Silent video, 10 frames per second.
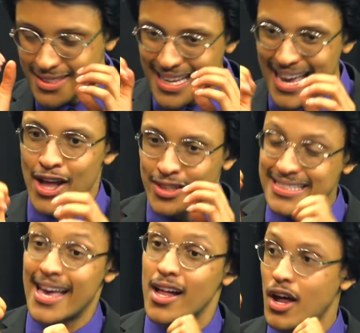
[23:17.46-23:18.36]

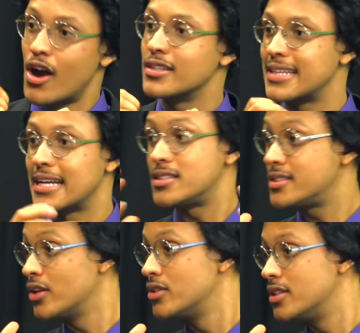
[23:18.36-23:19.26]
telltale heart, that's
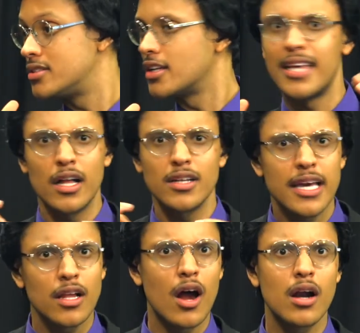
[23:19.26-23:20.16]
still just, a
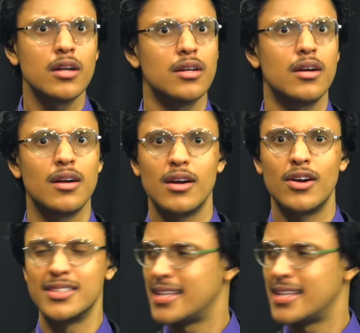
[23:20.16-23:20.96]
telltale heart? Or